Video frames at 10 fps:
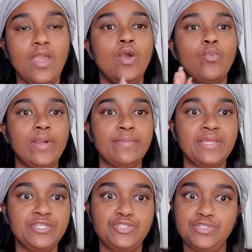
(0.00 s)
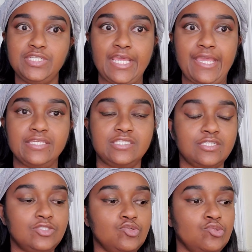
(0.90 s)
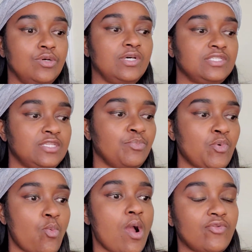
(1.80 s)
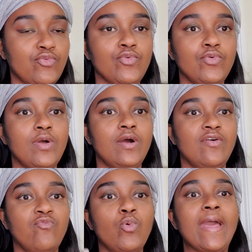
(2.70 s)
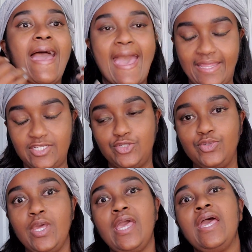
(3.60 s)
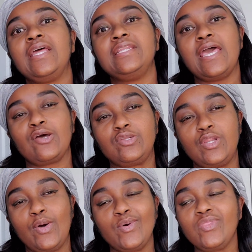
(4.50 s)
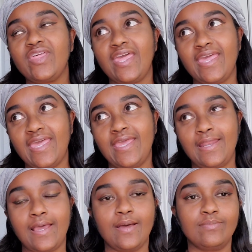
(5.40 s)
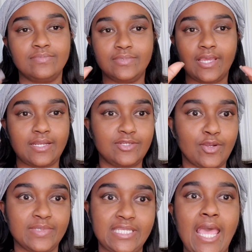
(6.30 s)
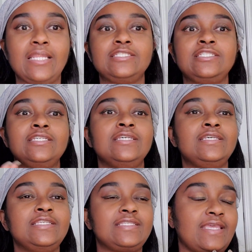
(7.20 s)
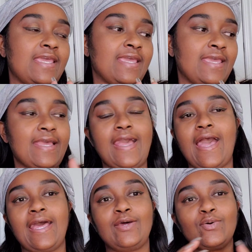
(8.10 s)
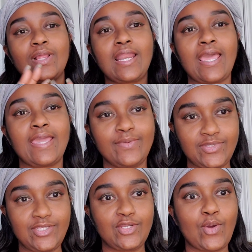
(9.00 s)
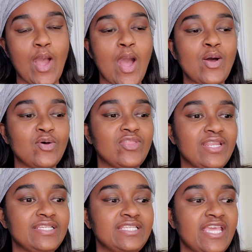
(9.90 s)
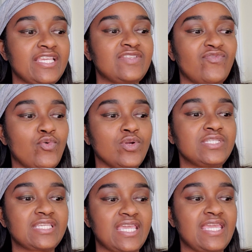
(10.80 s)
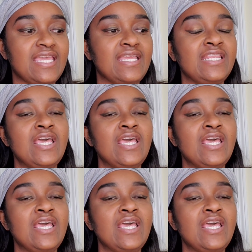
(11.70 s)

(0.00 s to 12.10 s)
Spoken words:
what I'm going to do today is just do a simple walkthrough of what I do. Now, know that I'm not a dermatologist and I don't claim to know all that it takes for a skin